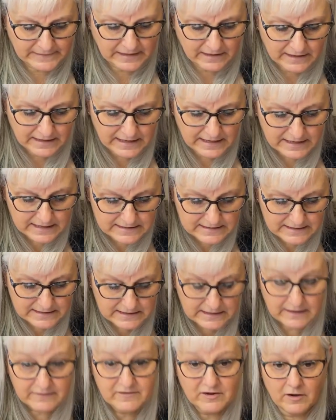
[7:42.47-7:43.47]
And
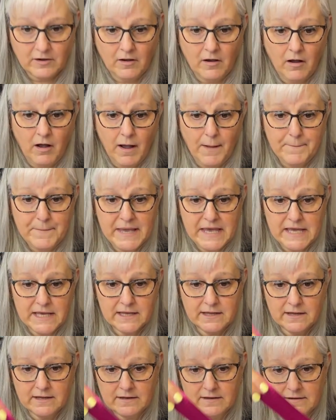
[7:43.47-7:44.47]
then I've got hot
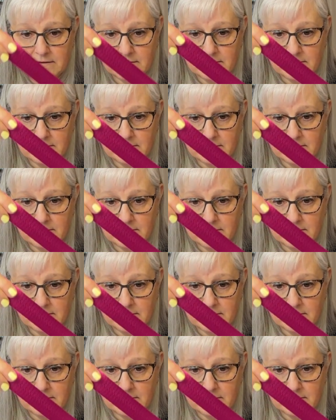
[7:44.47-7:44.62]
pink.